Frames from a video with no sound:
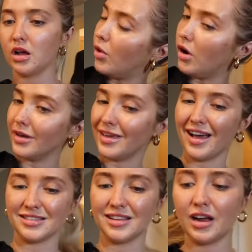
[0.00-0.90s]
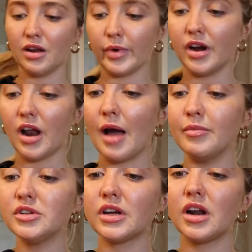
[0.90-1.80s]
Well, yeah, isn't that kind of weird? I'm
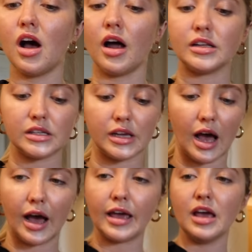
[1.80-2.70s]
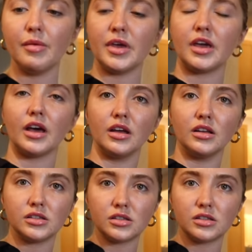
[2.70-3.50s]
just gonna honestly eye it because. Go